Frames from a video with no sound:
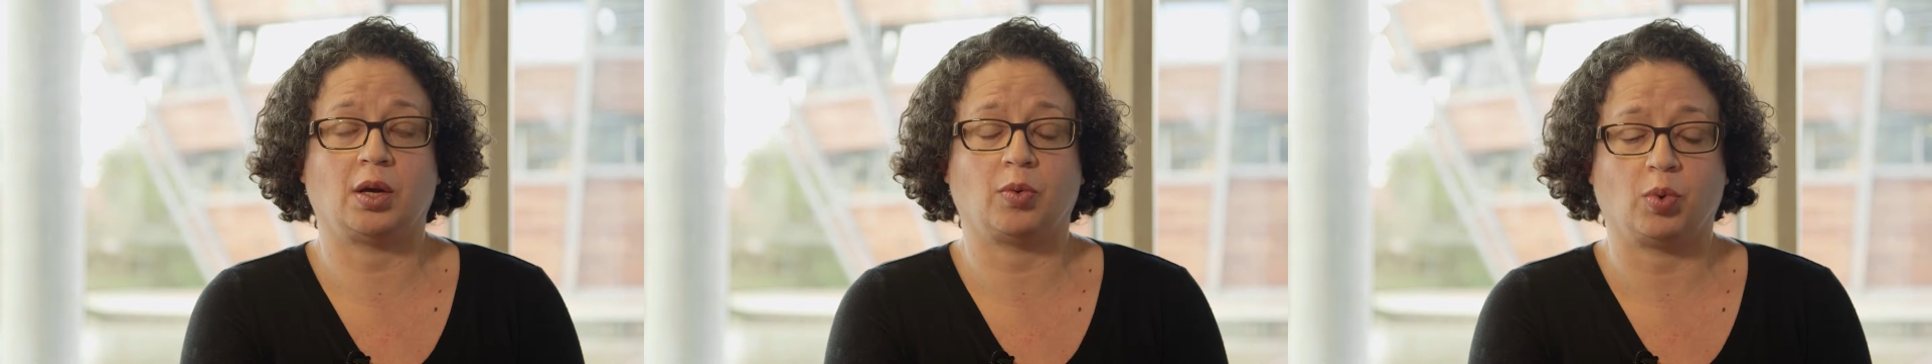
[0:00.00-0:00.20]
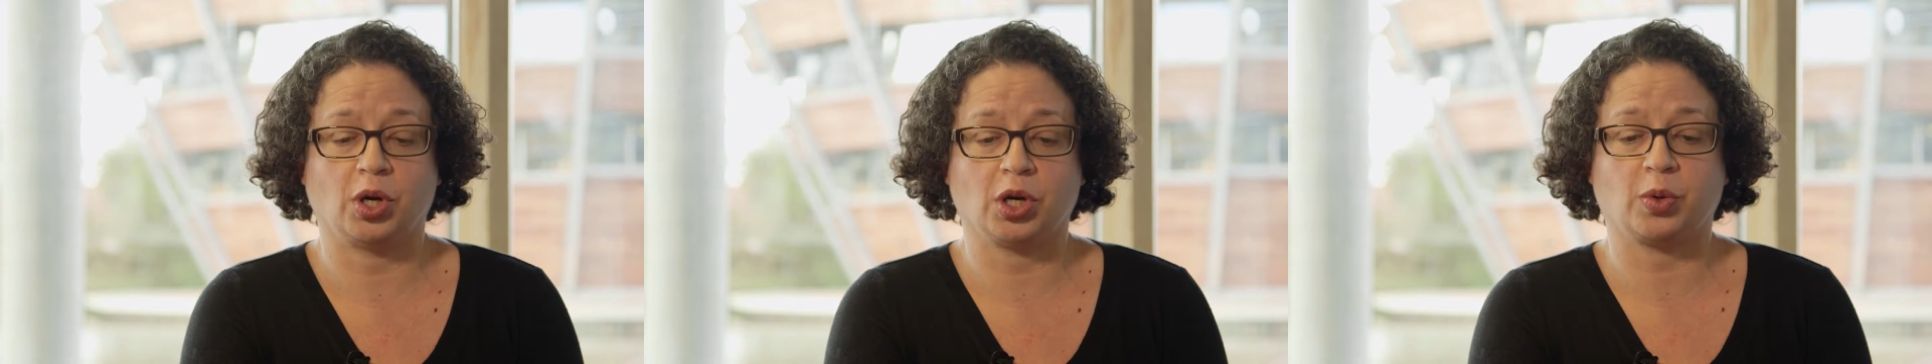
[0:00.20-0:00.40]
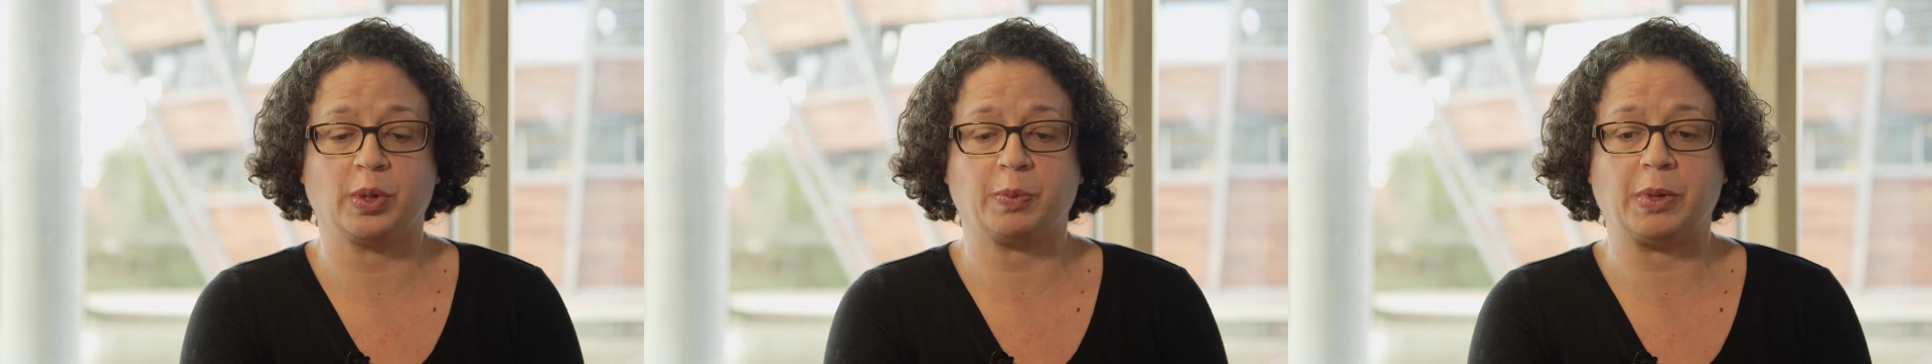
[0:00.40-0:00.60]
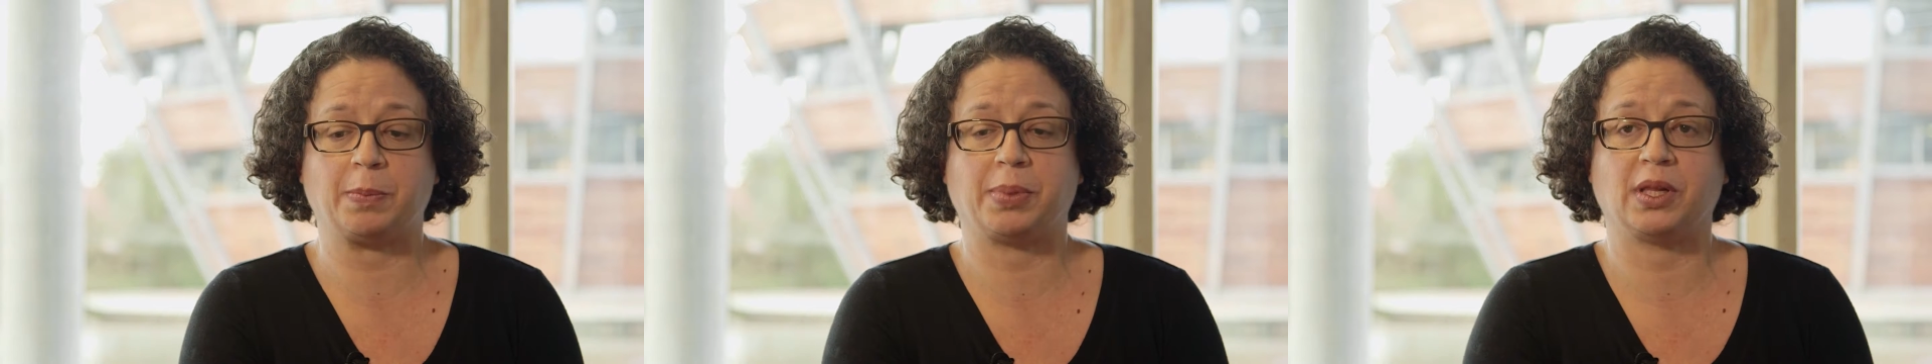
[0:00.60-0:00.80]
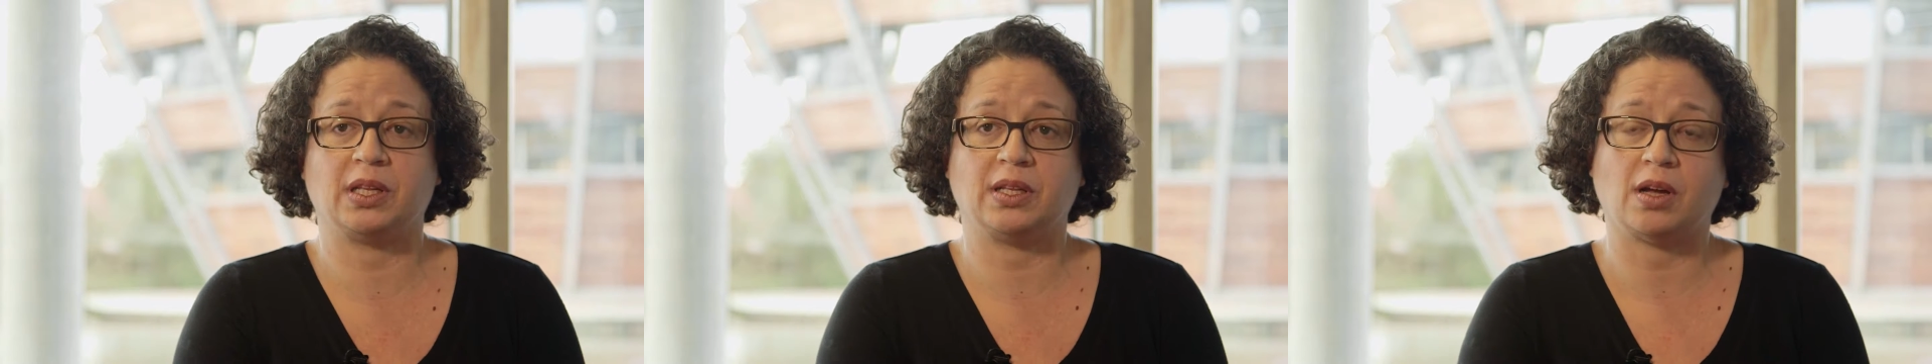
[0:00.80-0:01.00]
work with
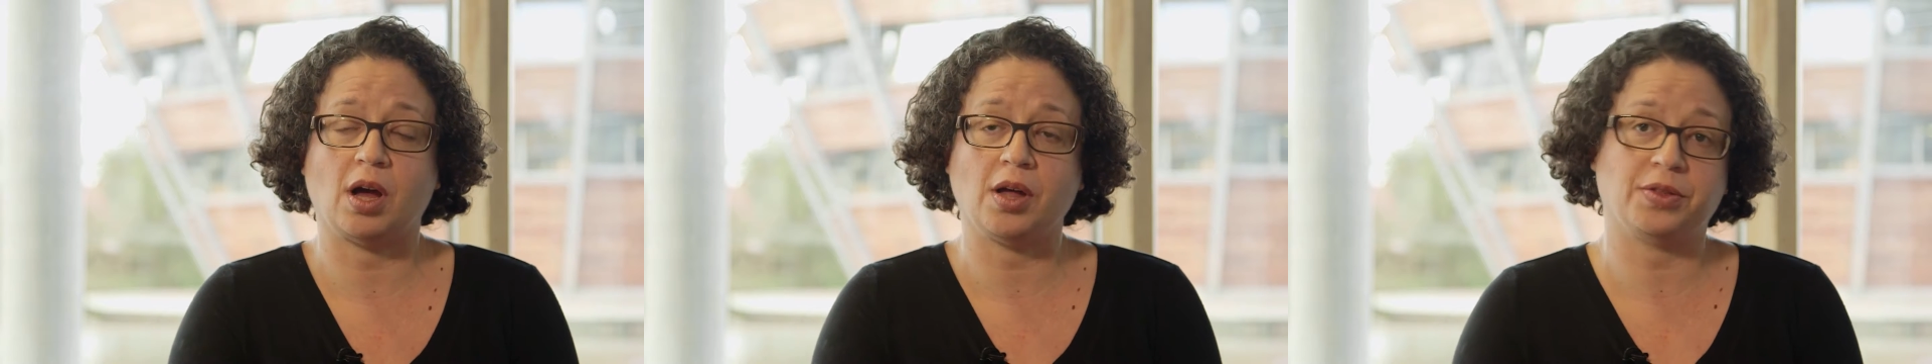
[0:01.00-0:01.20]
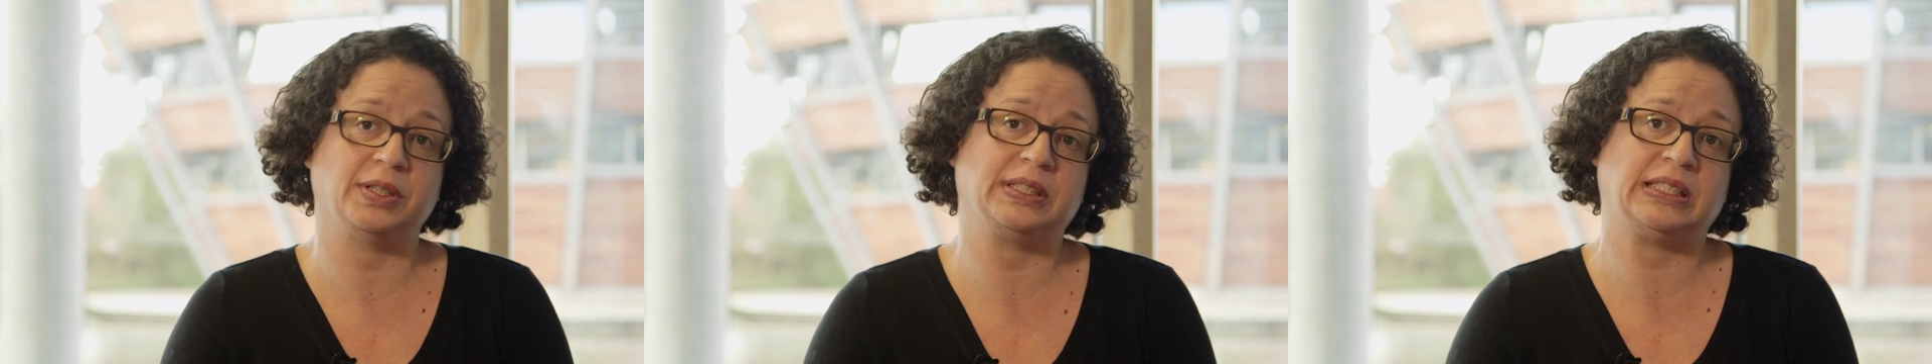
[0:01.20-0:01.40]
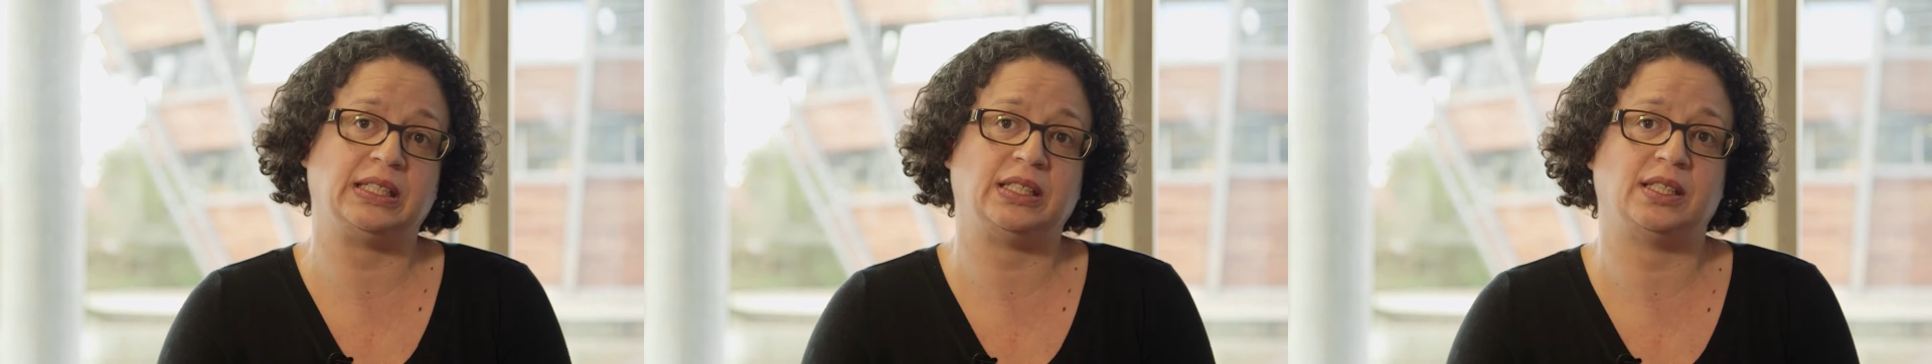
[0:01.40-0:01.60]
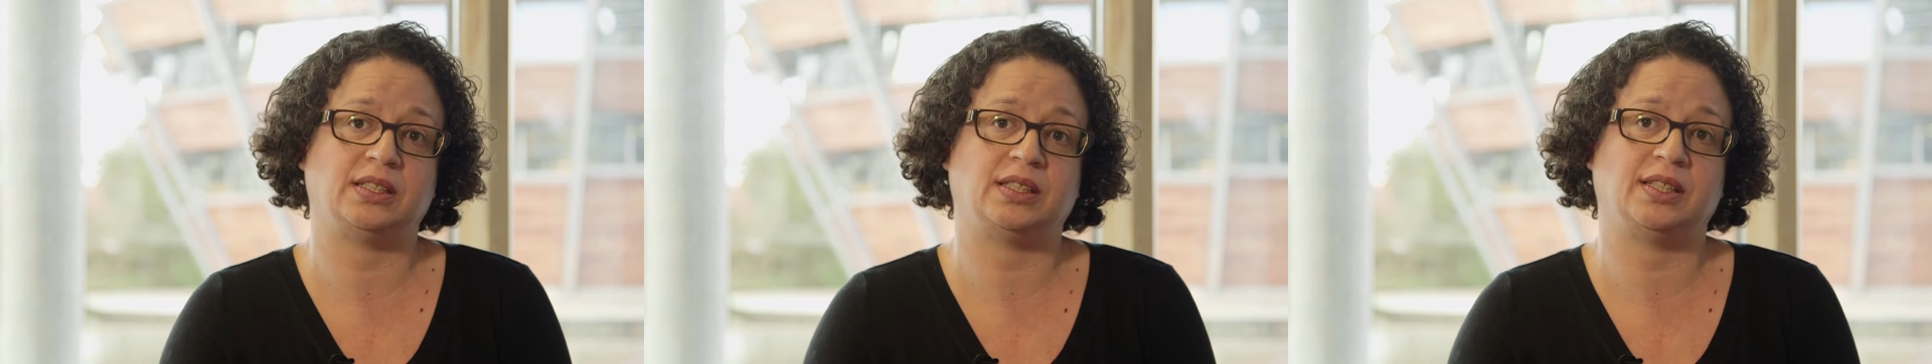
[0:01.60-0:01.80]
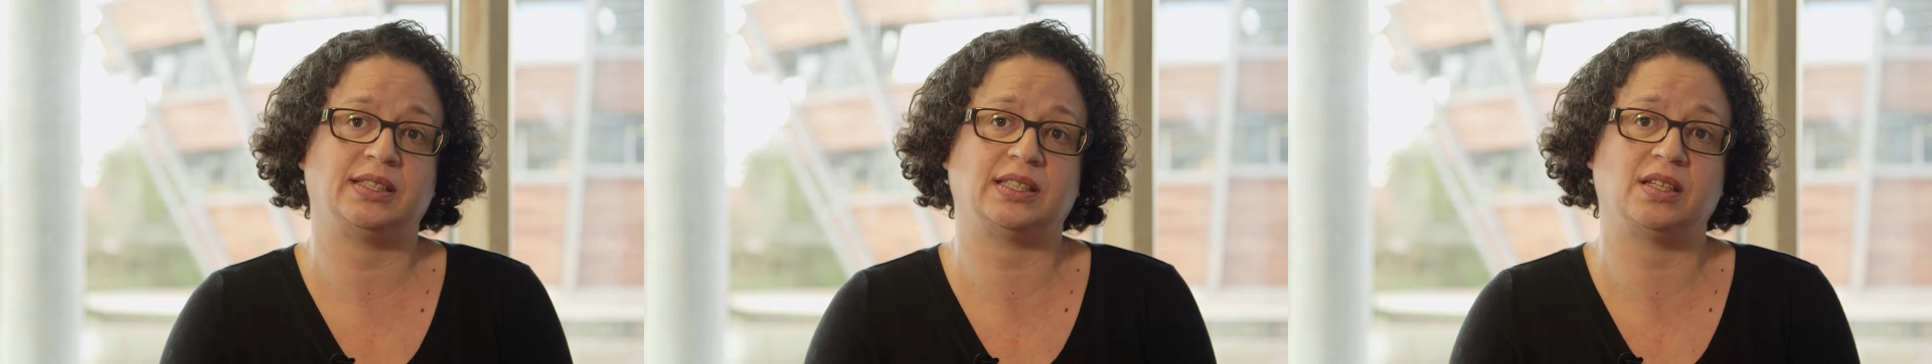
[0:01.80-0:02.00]
people in other
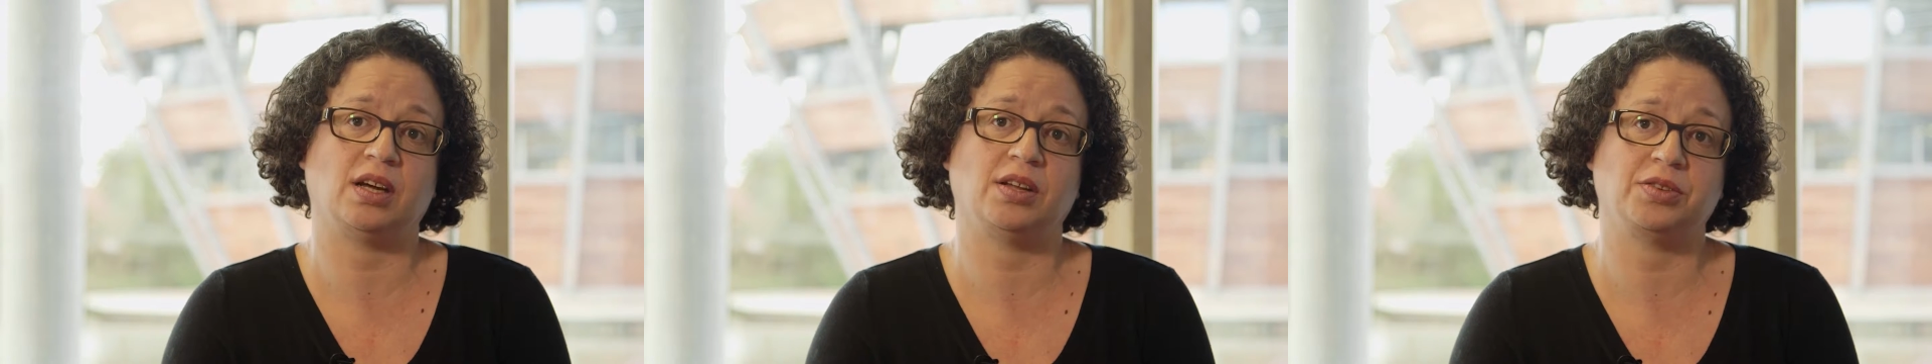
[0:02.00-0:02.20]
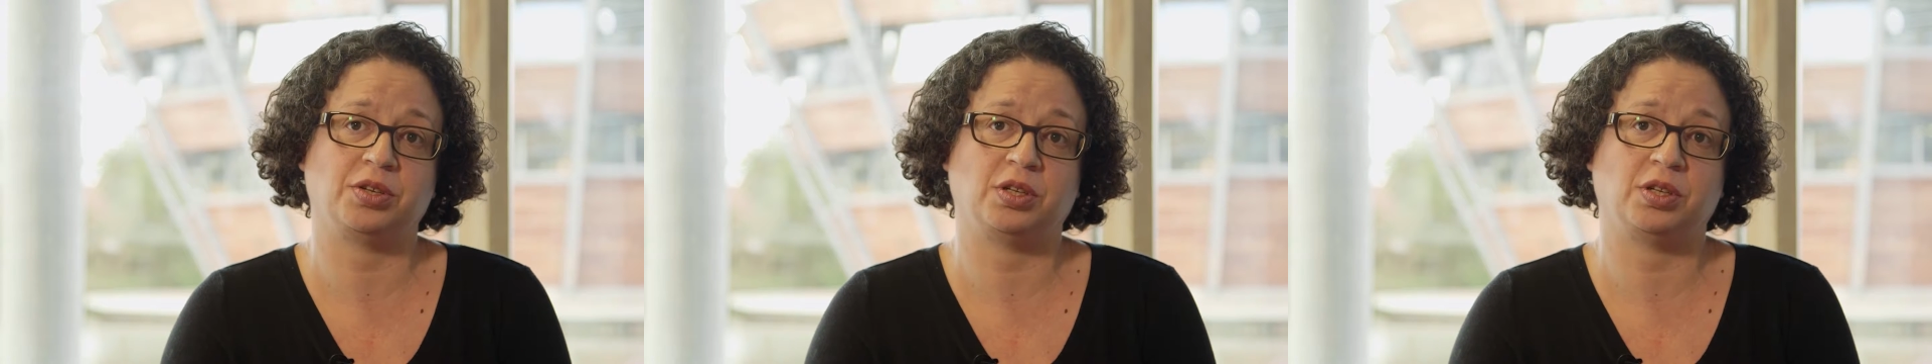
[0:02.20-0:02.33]
CDTs and other